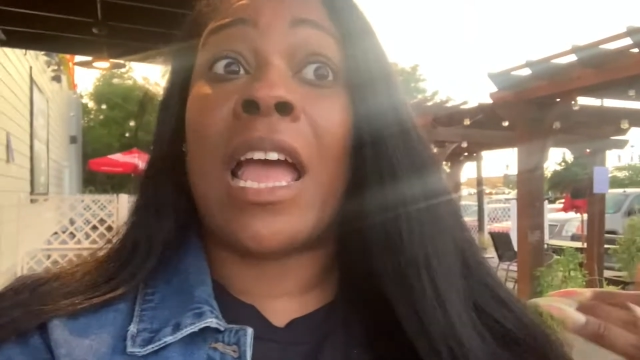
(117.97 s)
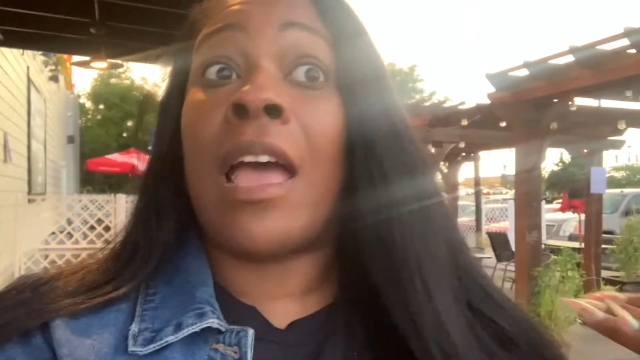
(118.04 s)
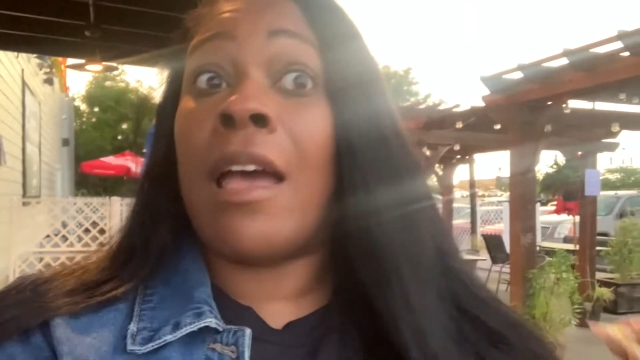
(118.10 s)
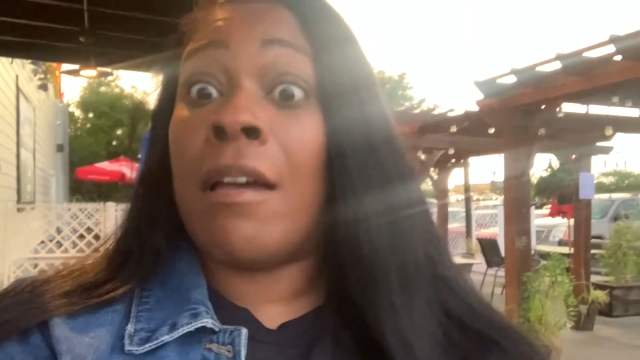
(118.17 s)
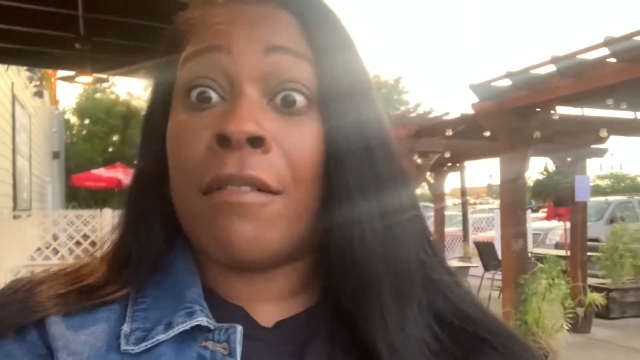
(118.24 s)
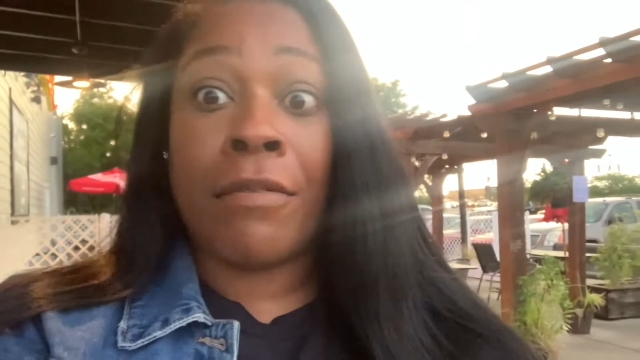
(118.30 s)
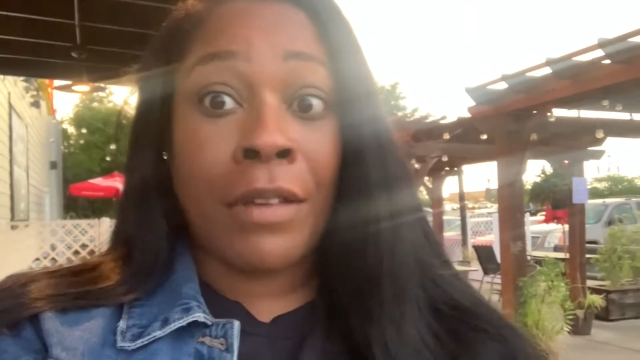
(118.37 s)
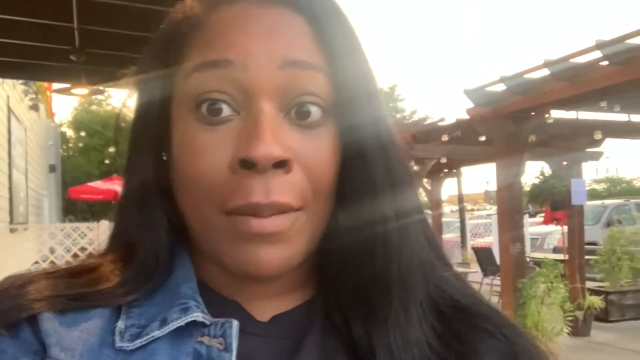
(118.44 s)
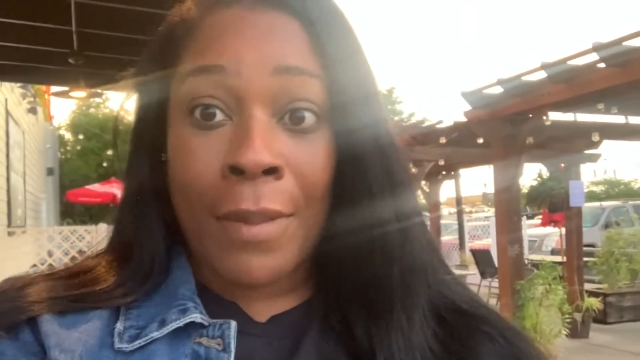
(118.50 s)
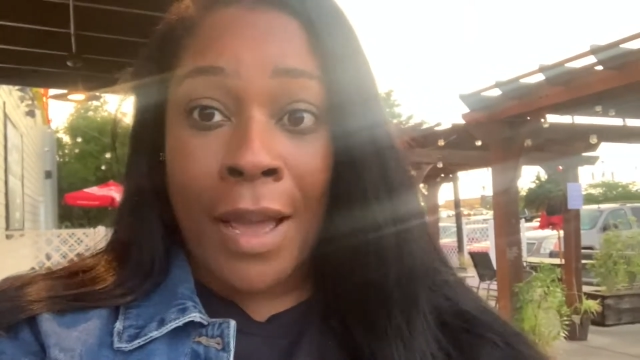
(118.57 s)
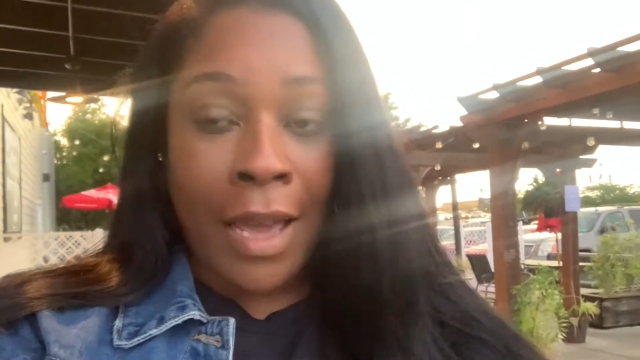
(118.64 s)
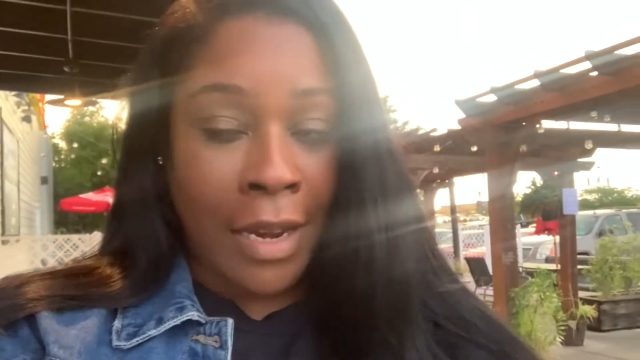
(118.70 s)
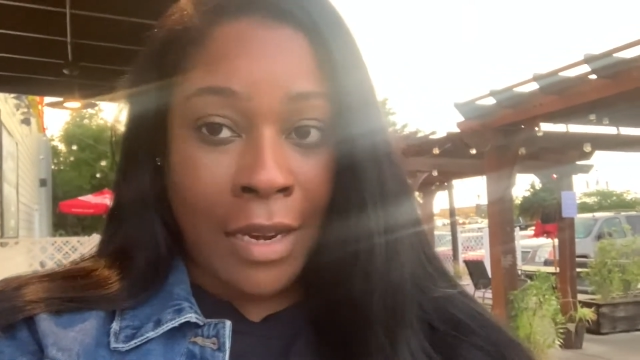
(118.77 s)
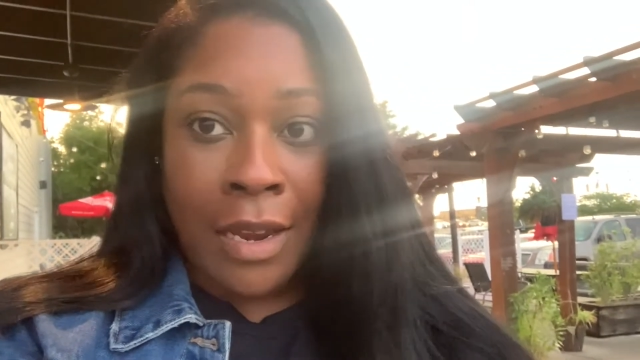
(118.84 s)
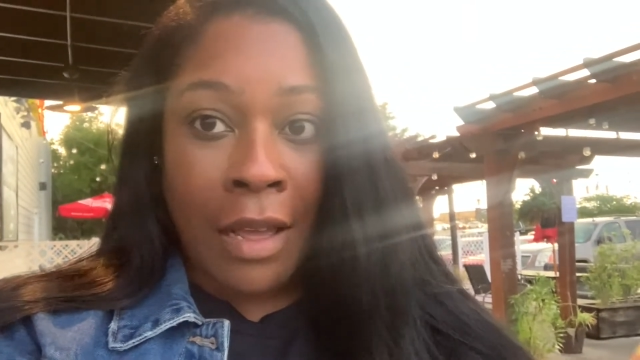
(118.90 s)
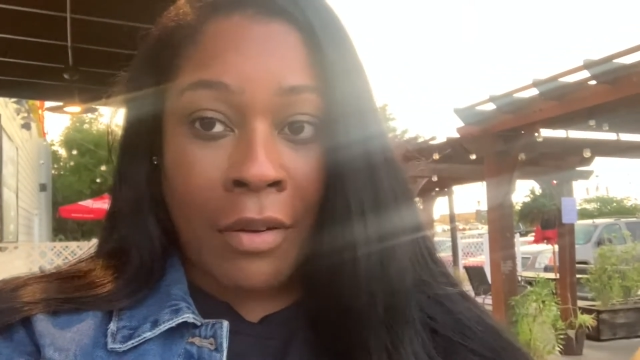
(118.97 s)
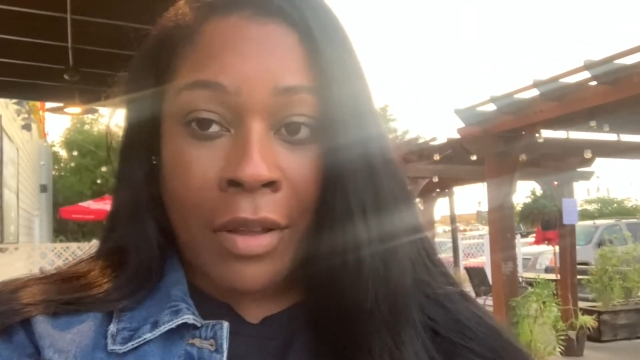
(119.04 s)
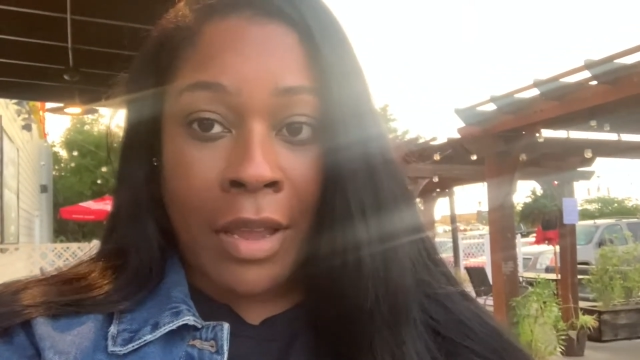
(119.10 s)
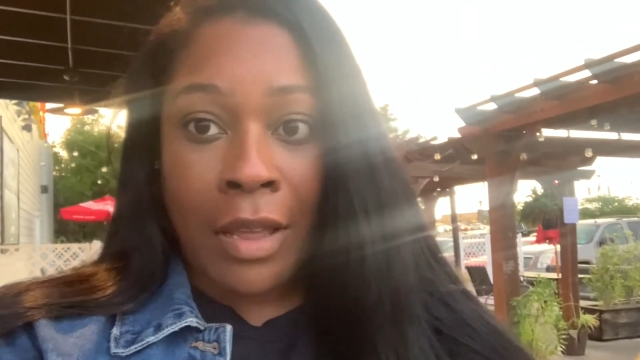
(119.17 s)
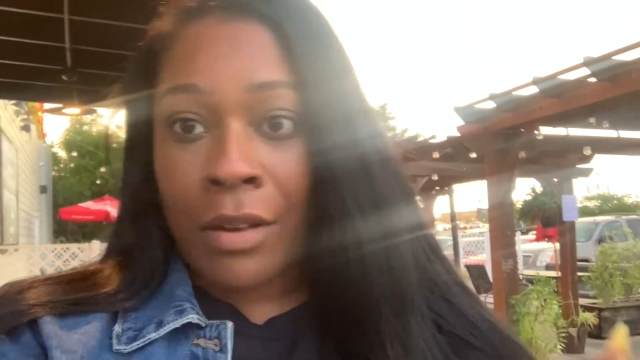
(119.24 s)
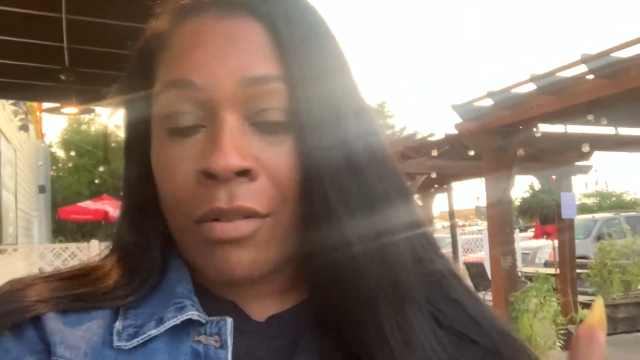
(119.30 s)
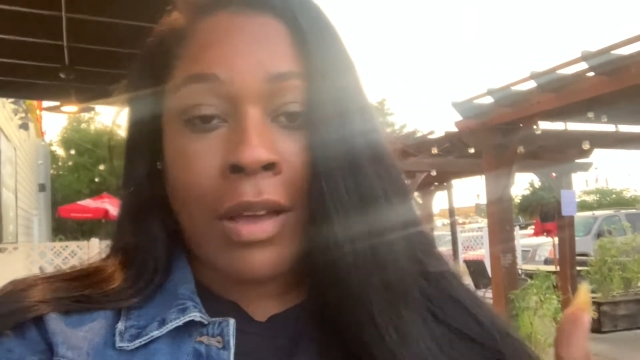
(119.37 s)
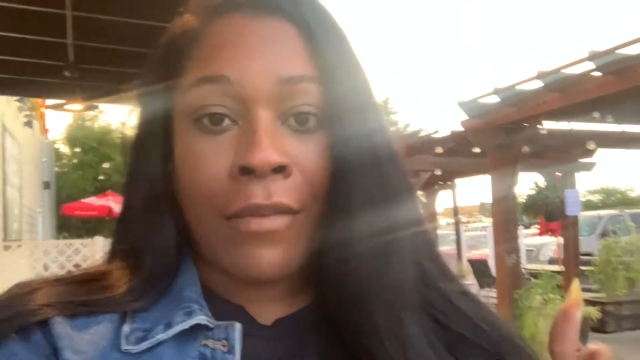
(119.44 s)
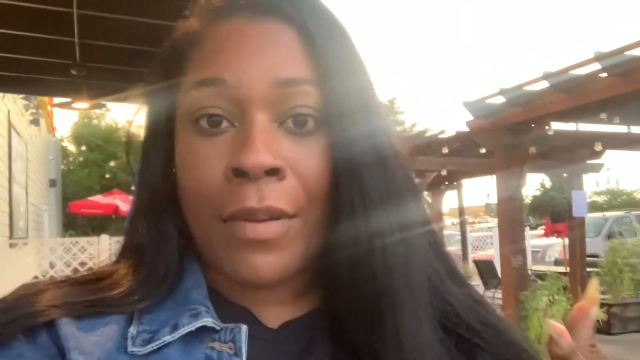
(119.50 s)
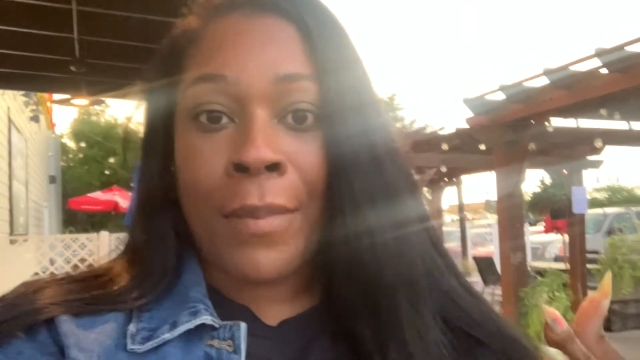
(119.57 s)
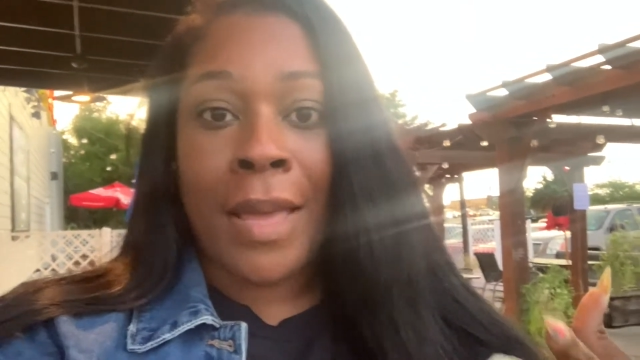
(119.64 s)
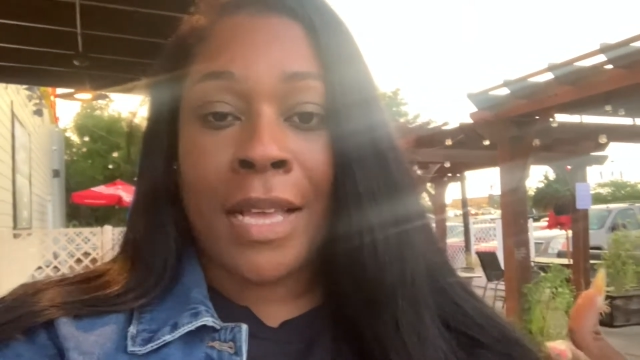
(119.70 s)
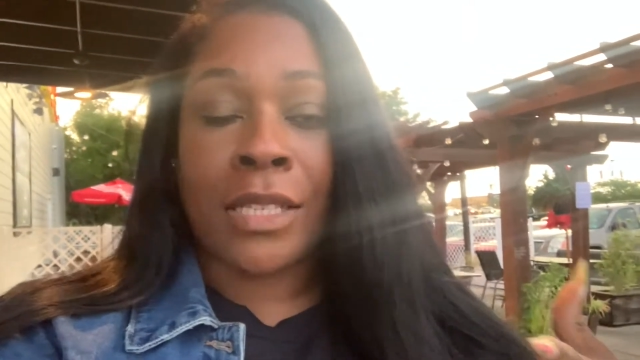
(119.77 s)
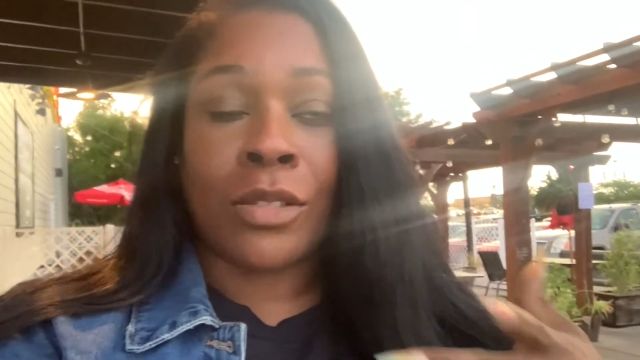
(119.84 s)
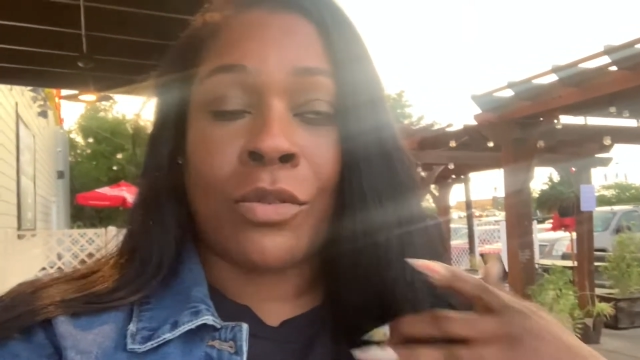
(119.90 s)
everybody down here don't have a mask